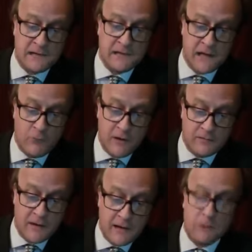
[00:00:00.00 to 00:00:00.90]
ending it
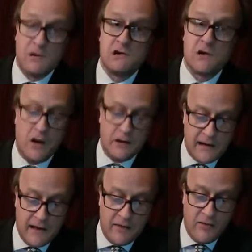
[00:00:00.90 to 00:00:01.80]
with, And we
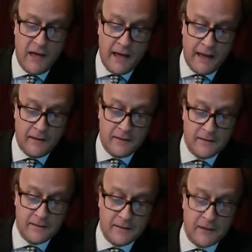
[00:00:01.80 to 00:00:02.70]
shan't get there.
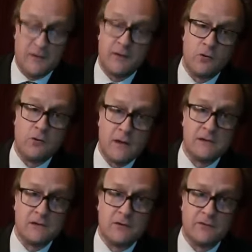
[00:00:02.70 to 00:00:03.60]
And they all
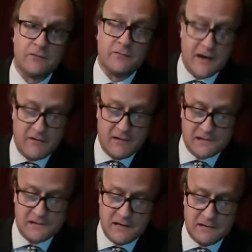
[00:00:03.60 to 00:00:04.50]
went on
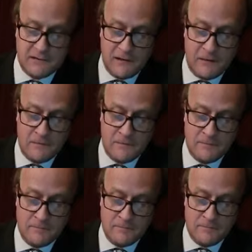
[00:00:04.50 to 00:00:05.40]
firing steadily.
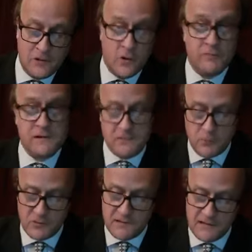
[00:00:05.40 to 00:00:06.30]
The officer
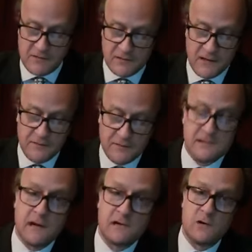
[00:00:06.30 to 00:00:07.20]
pointed out
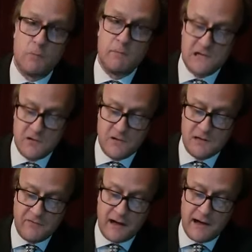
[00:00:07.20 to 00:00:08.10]
that such an
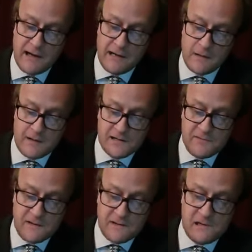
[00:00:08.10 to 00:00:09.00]
opportunity for
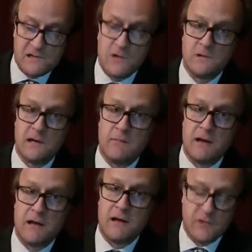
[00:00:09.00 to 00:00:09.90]
high-class fancy shooting
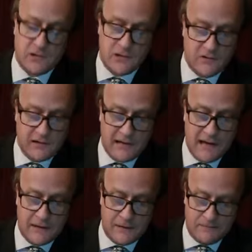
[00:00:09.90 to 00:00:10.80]
might never occur
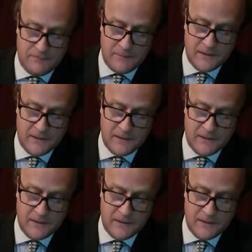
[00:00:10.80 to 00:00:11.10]
again.